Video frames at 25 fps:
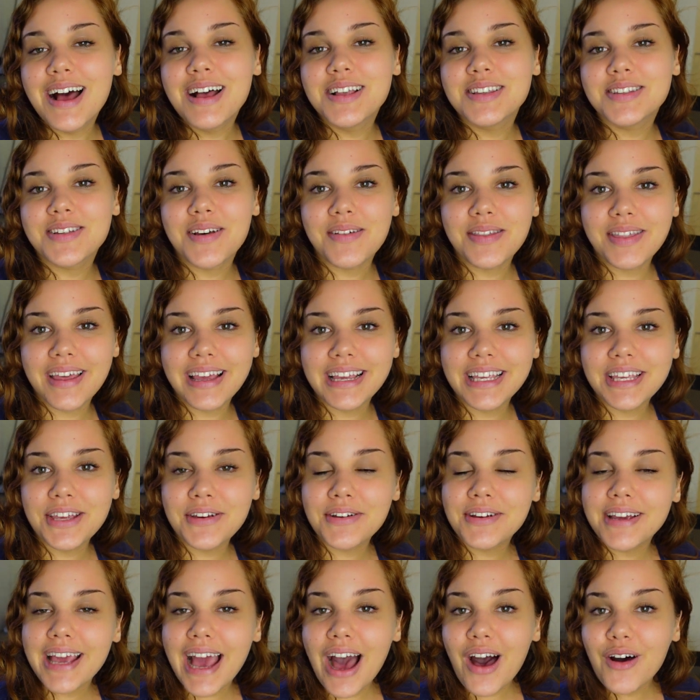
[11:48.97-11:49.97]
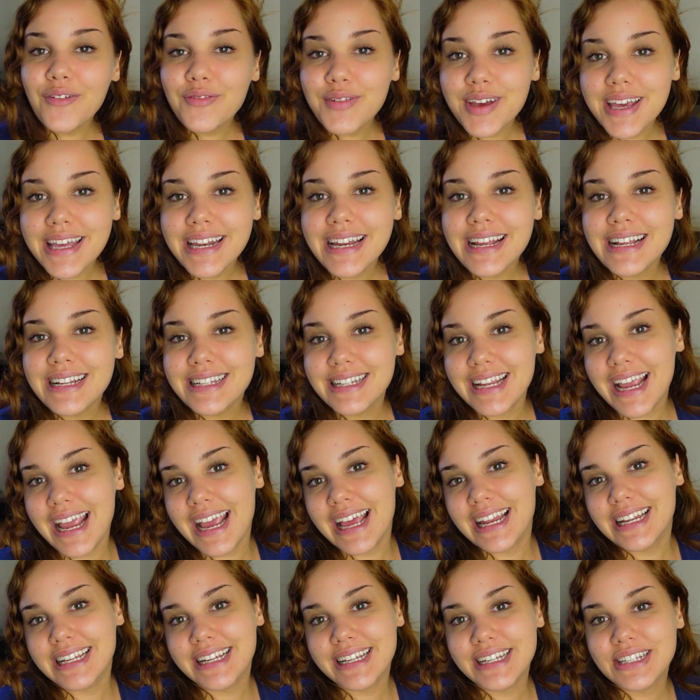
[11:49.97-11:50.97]
So thank you Calvin,
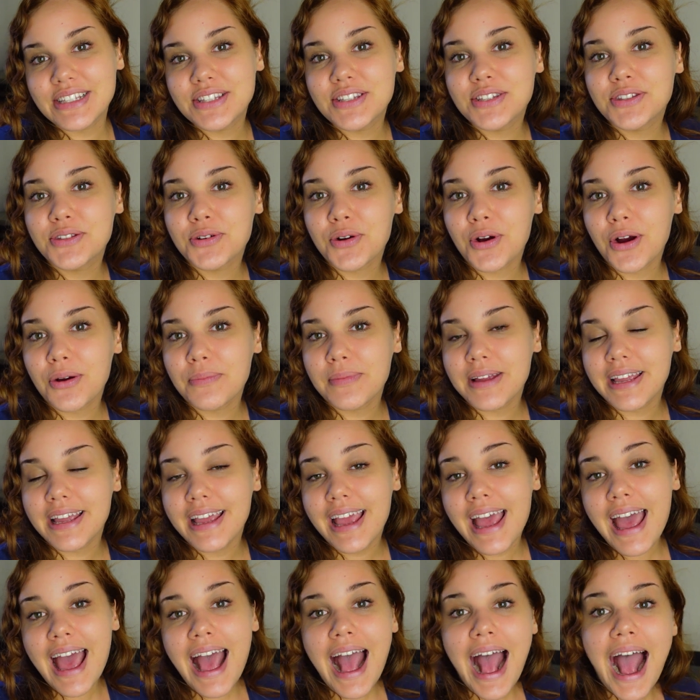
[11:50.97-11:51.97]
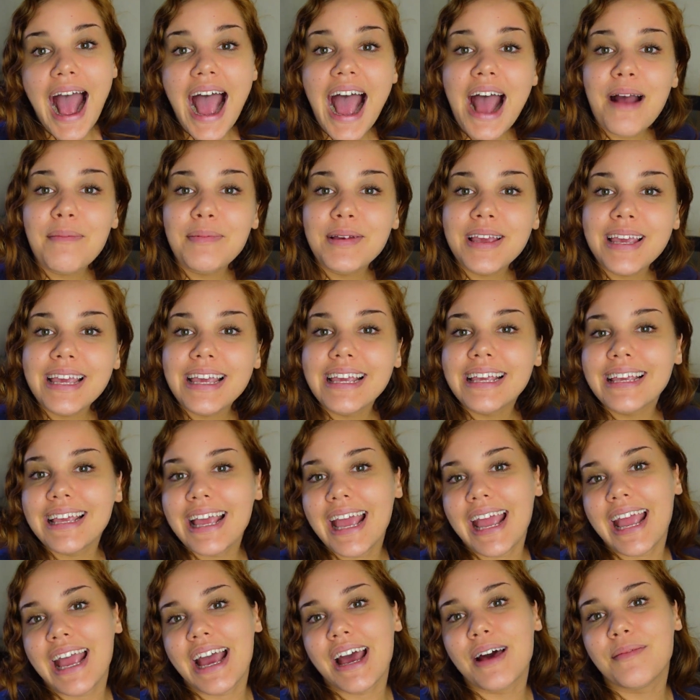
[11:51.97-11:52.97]
Danny, Stormy, Abby,
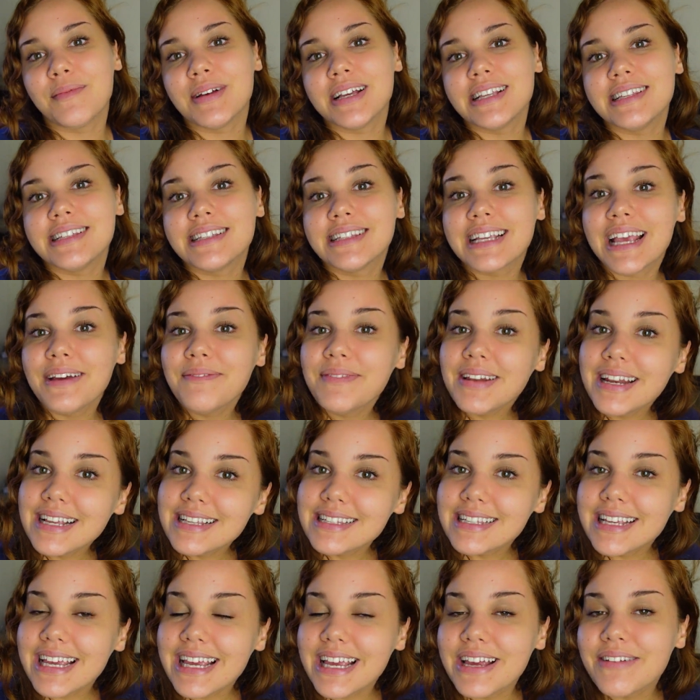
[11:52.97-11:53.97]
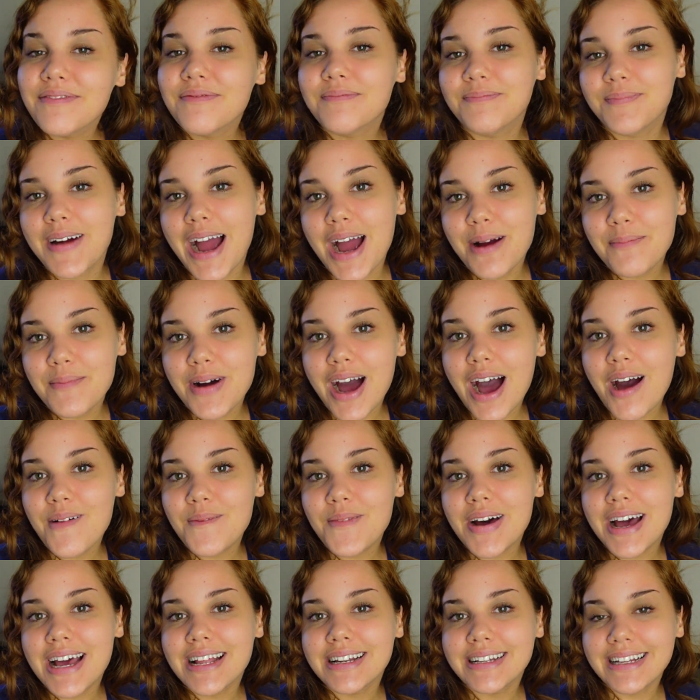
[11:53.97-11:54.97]
Cam, Skippity Ski, my
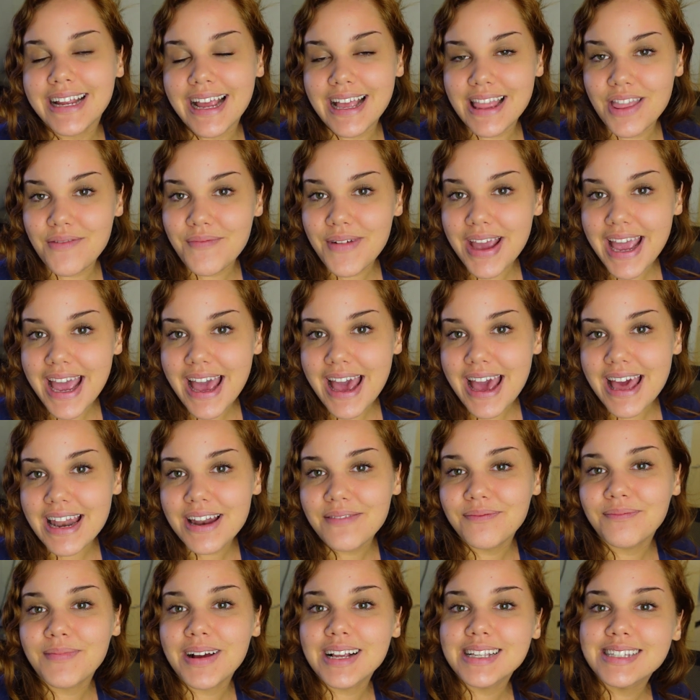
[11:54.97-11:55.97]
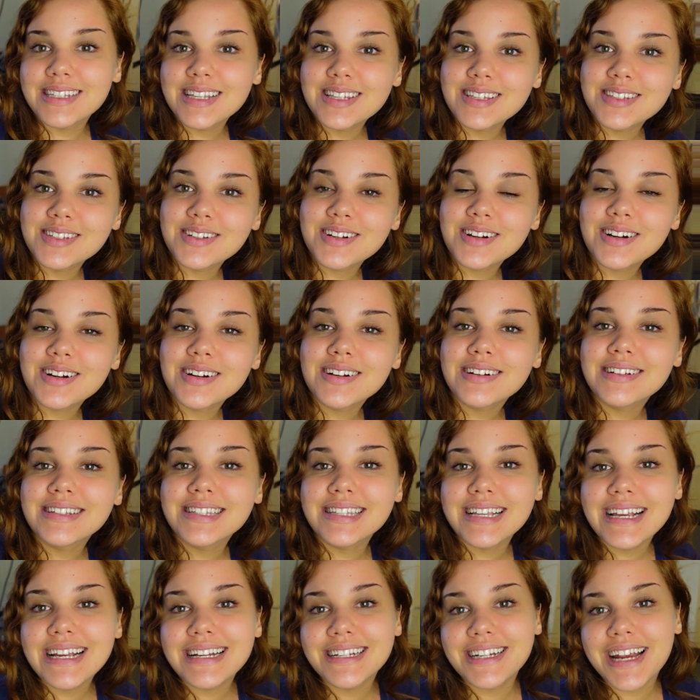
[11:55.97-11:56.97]
mama, Dan the Man, my sister,
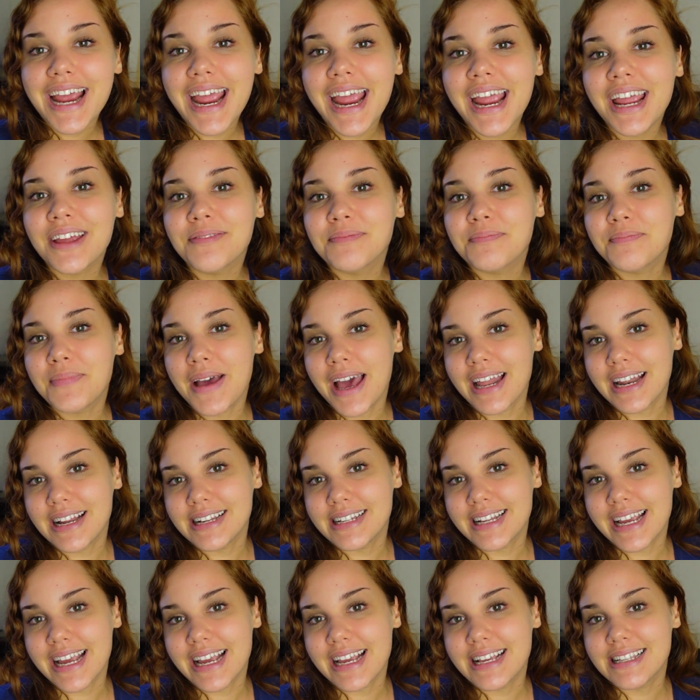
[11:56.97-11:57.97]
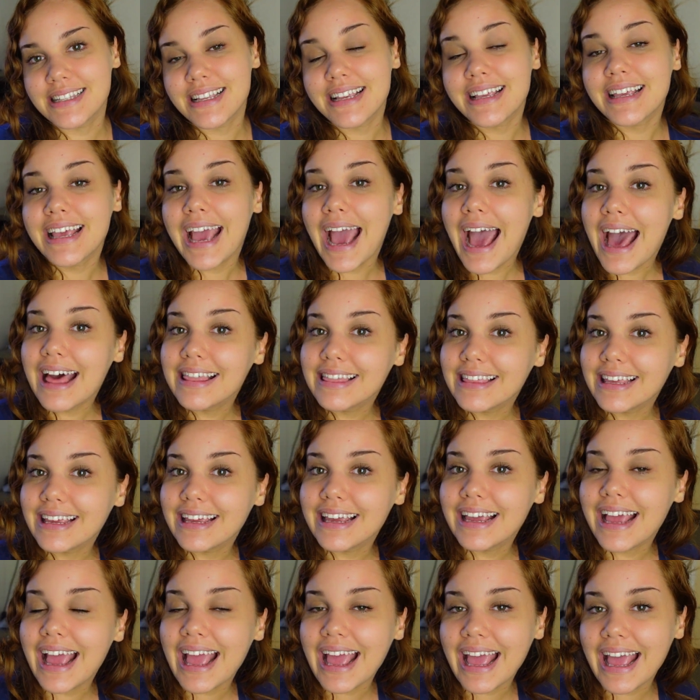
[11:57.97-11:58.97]
CJ, Betta Days,
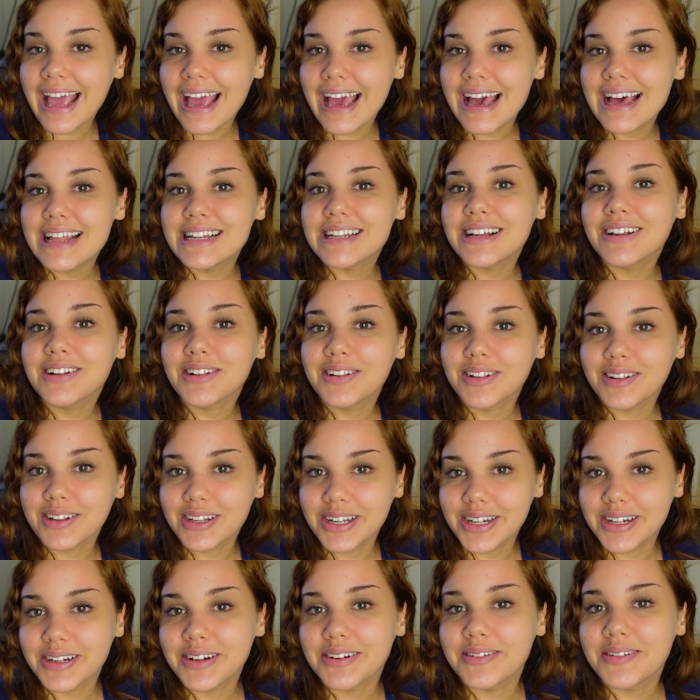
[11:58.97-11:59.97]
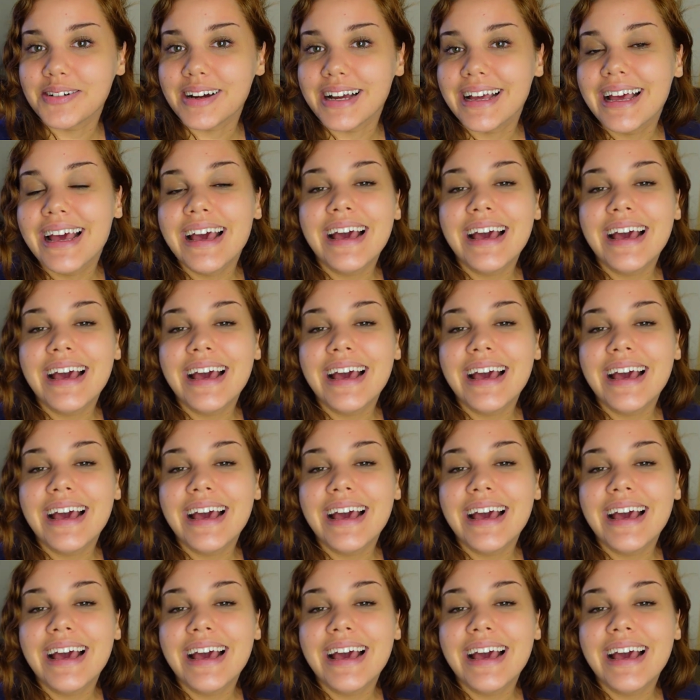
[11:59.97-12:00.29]
Kathy, and Lou.